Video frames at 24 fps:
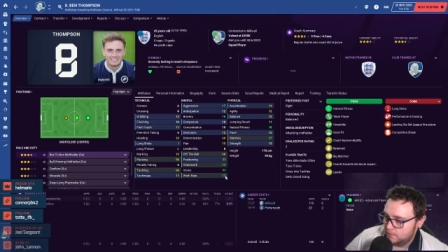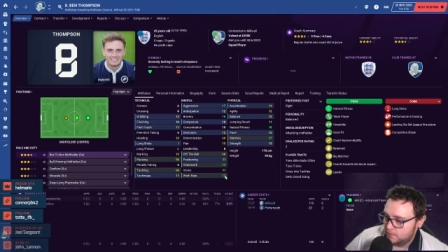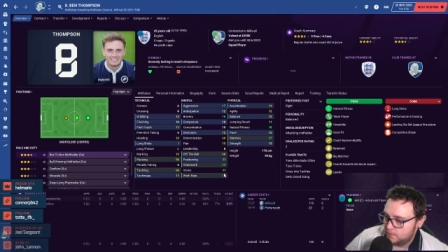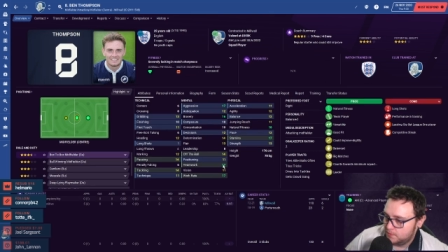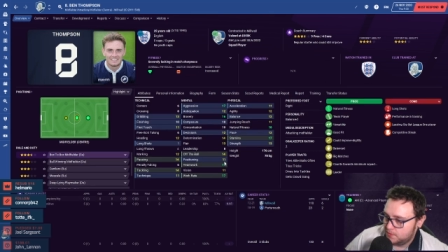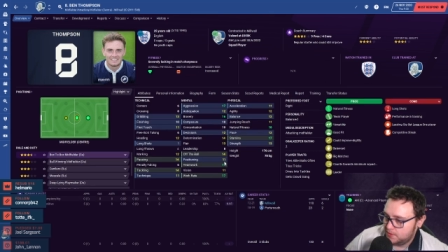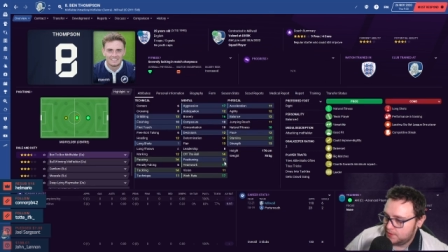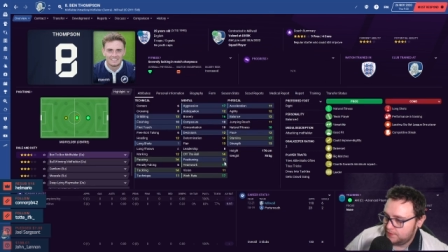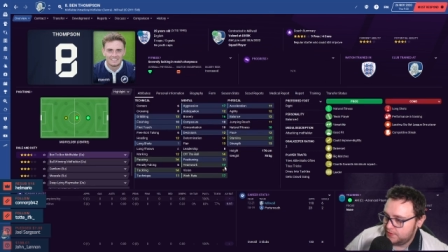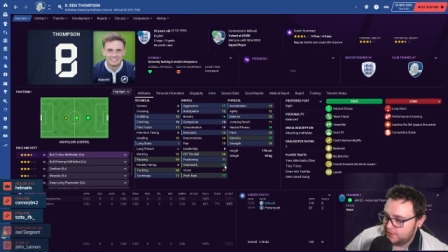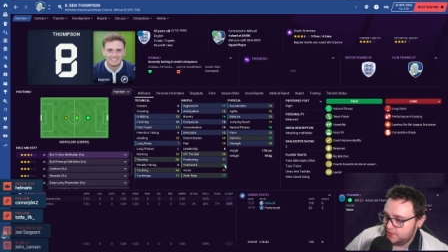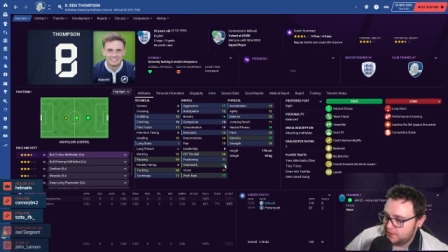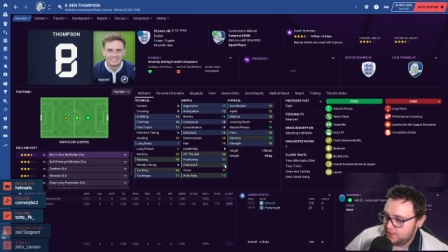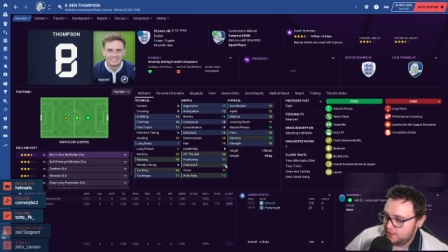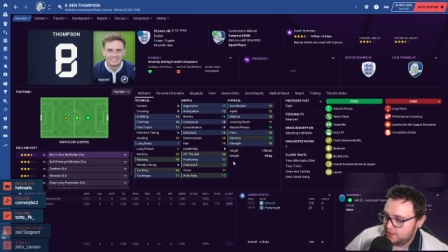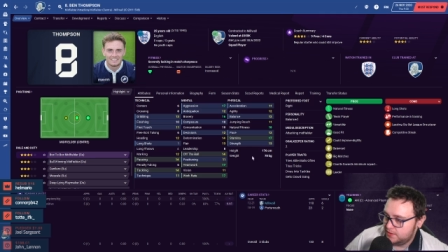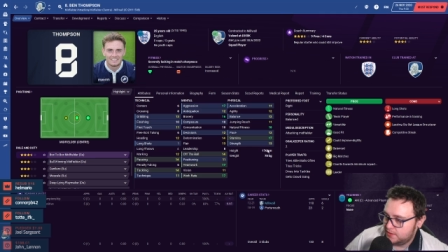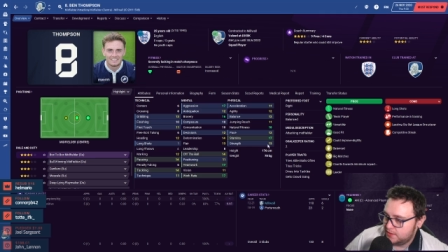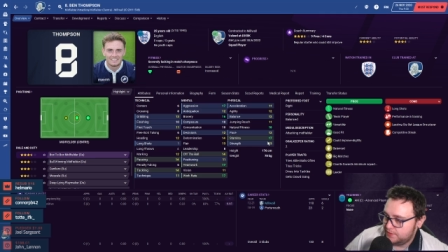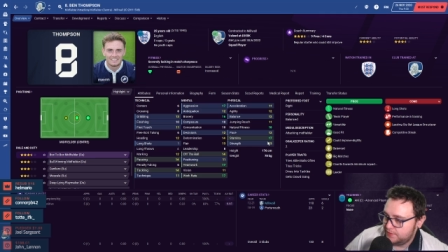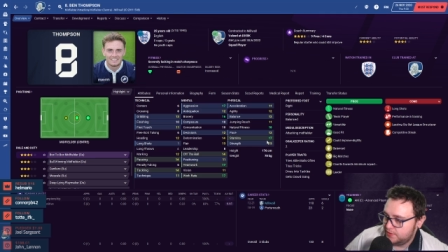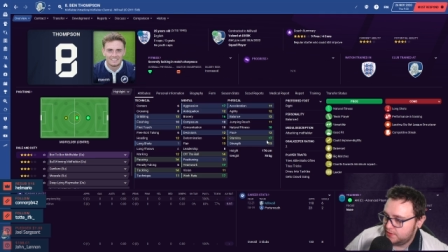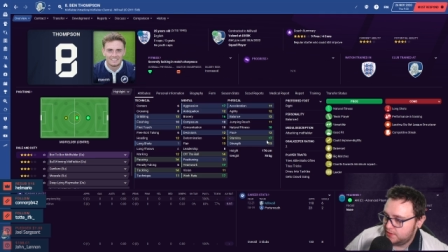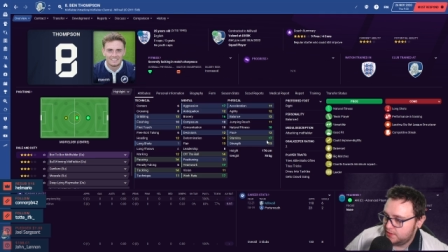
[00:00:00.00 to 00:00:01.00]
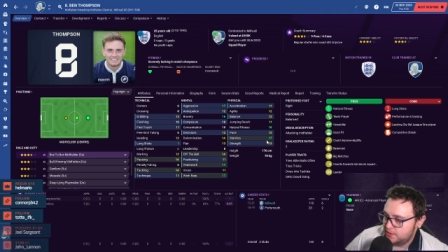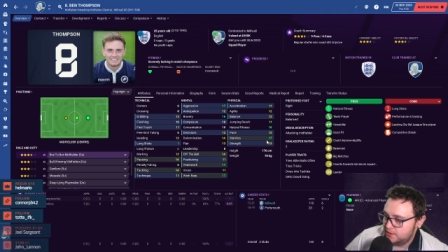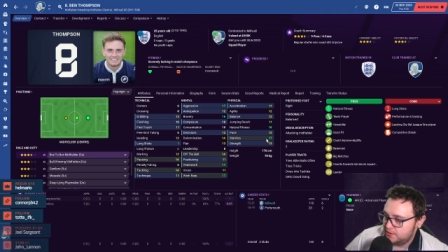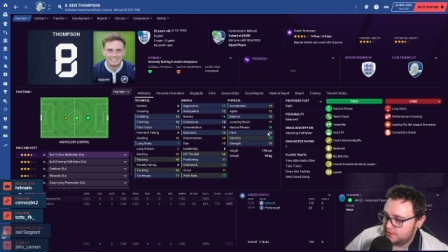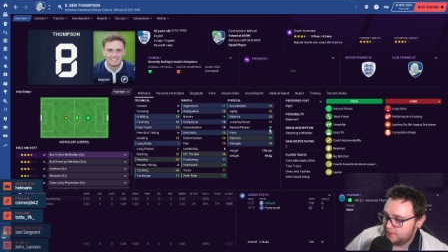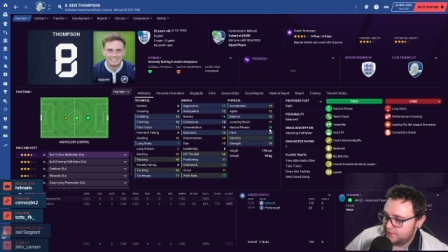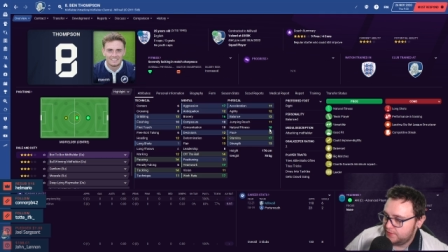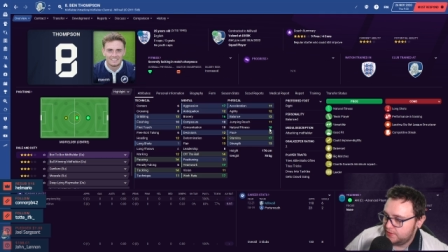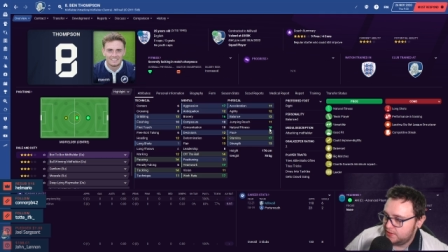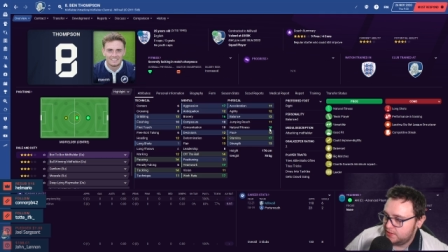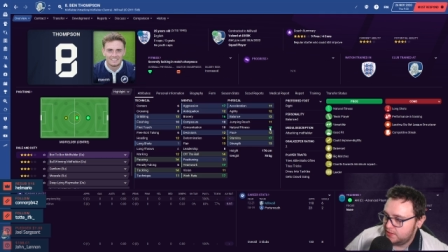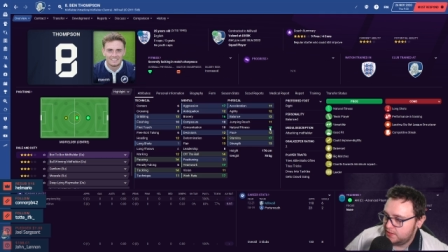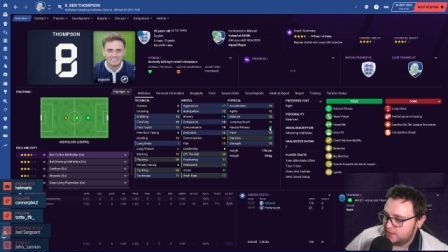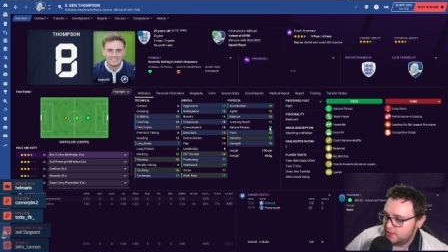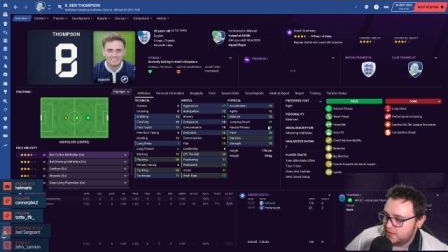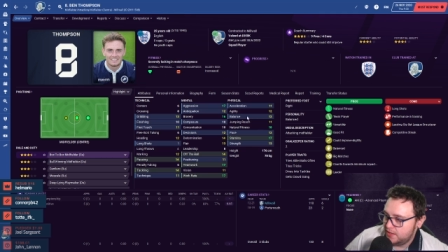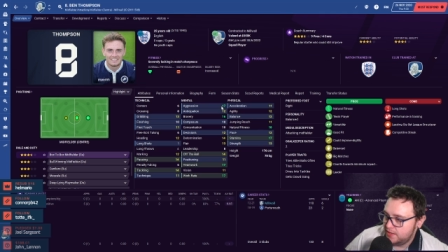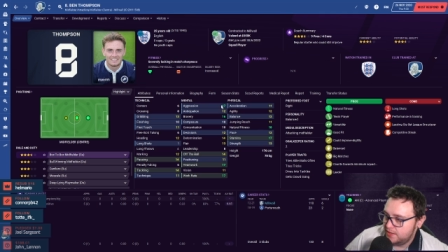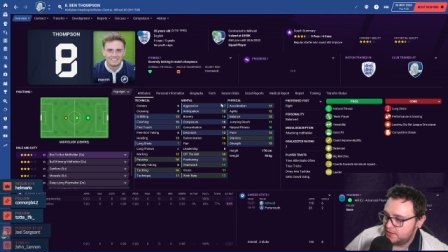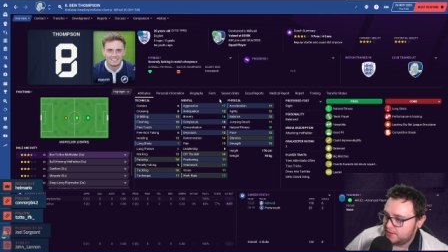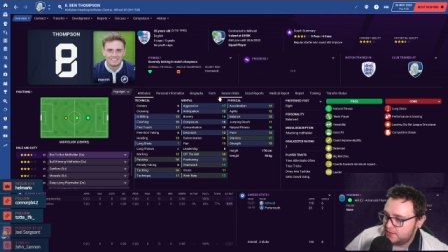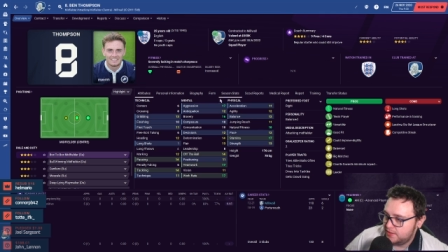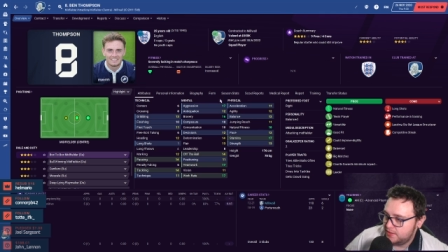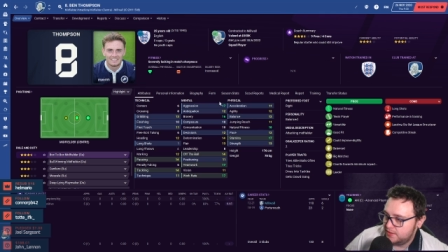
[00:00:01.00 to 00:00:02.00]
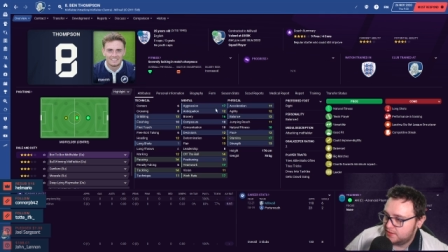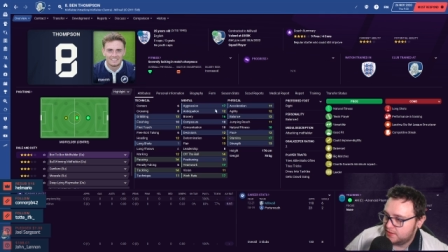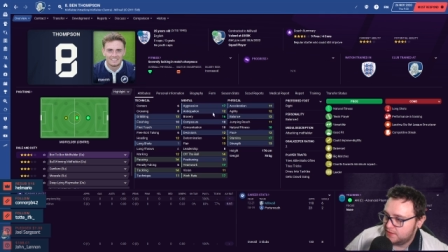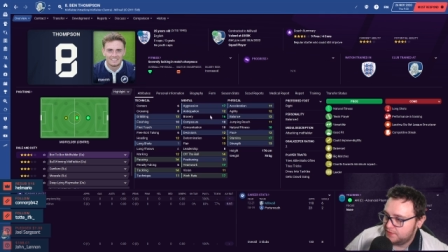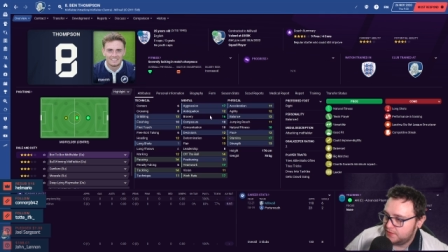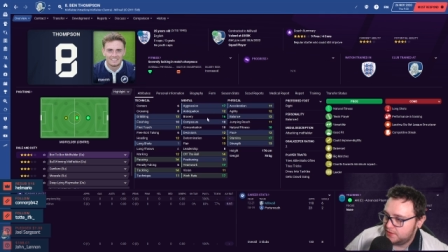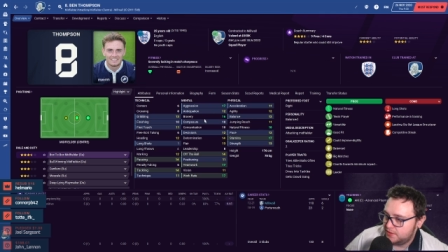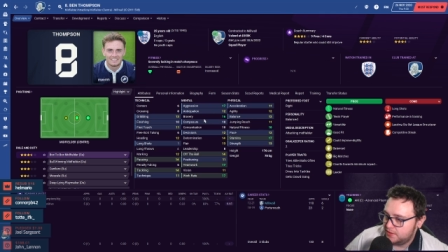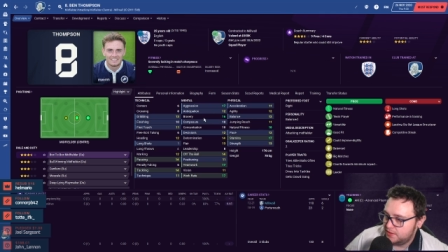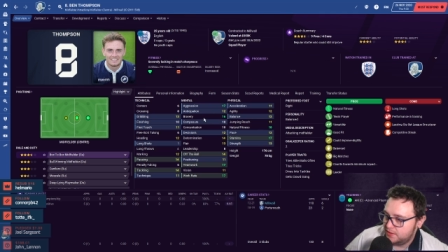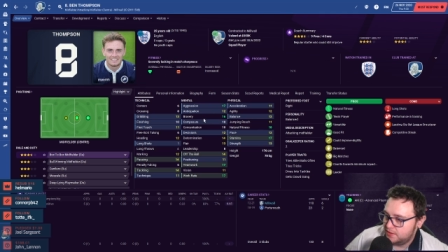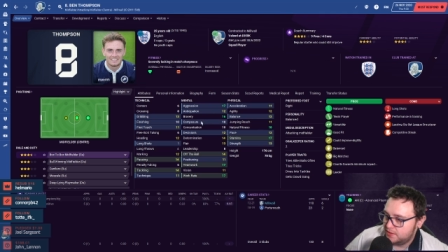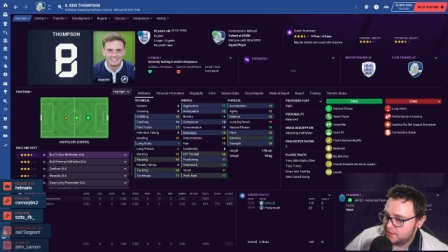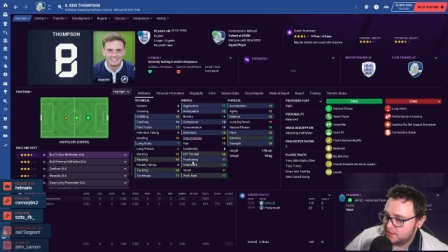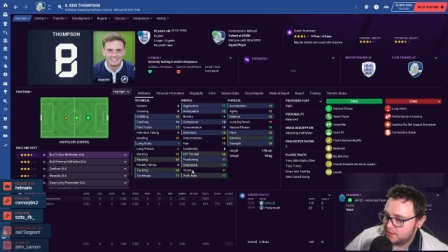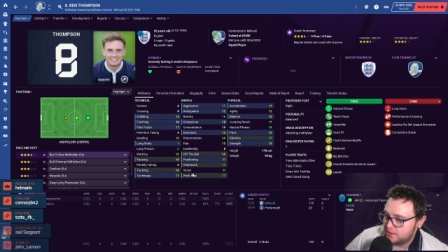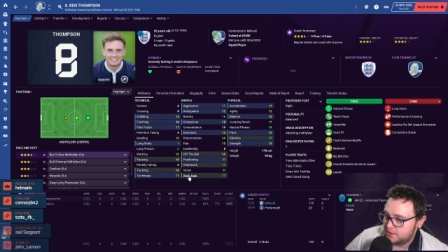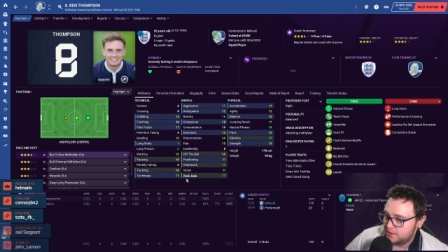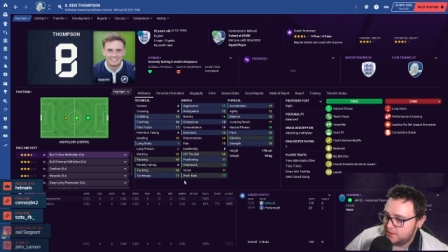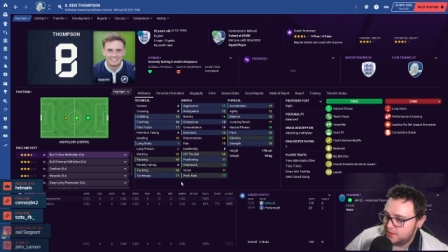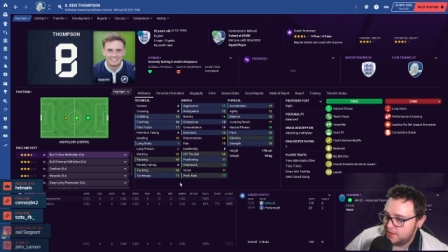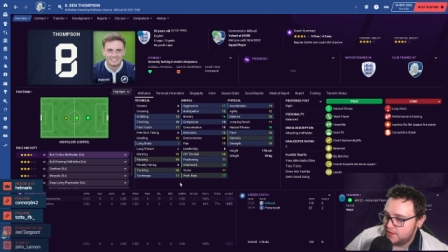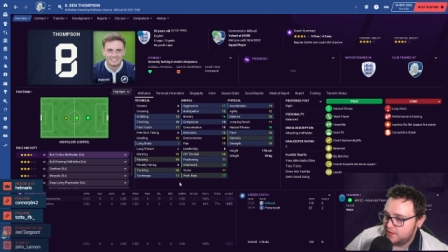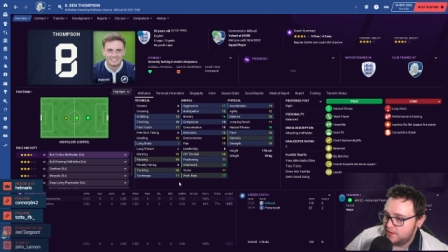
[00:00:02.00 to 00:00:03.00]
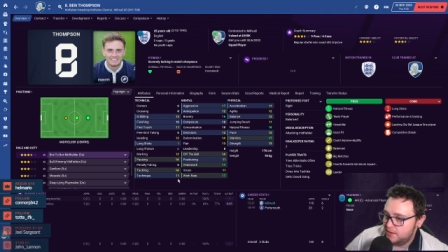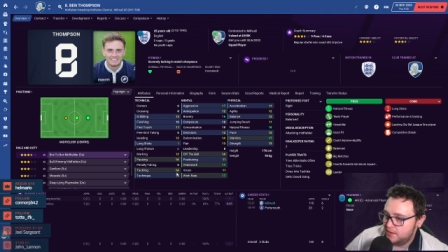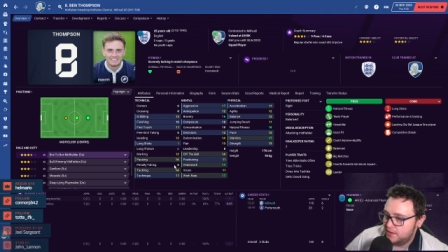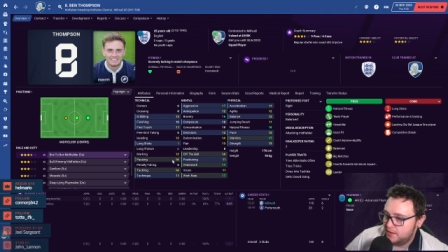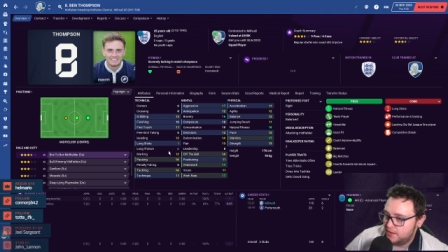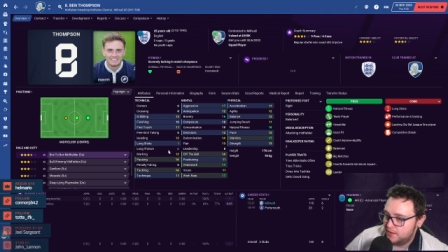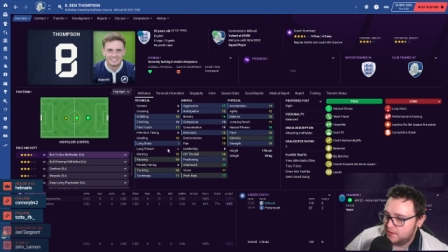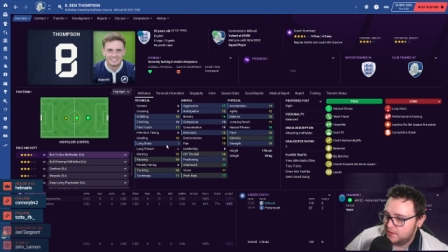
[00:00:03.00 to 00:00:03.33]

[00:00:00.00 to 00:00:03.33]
17, 17, 17, 18, 17, 16.